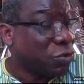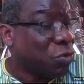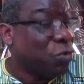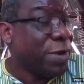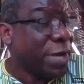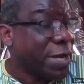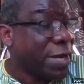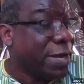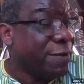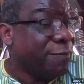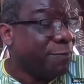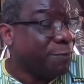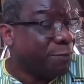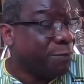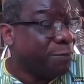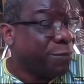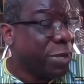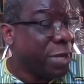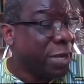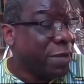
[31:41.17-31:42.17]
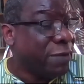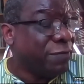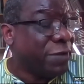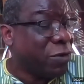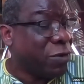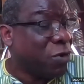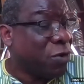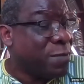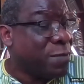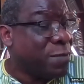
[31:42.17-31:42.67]
So we believe
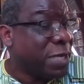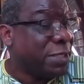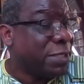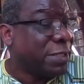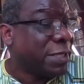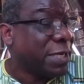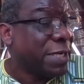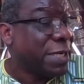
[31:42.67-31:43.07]
the government,